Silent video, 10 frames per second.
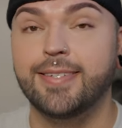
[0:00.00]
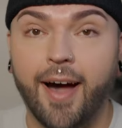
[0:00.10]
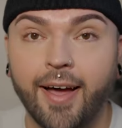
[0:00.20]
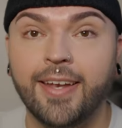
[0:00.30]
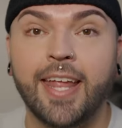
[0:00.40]

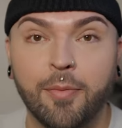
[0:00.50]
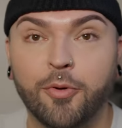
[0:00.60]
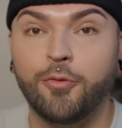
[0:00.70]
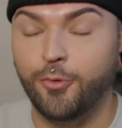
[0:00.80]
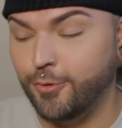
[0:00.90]
not an
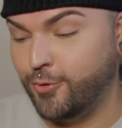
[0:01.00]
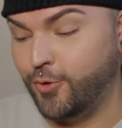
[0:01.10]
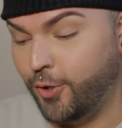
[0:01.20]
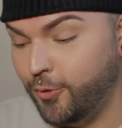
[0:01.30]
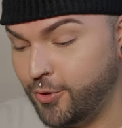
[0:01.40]
April Fool's
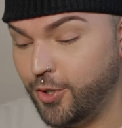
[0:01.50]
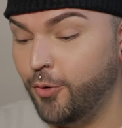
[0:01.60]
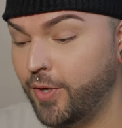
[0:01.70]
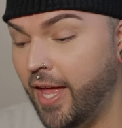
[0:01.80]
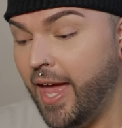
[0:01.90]

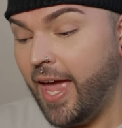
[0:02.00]
joke.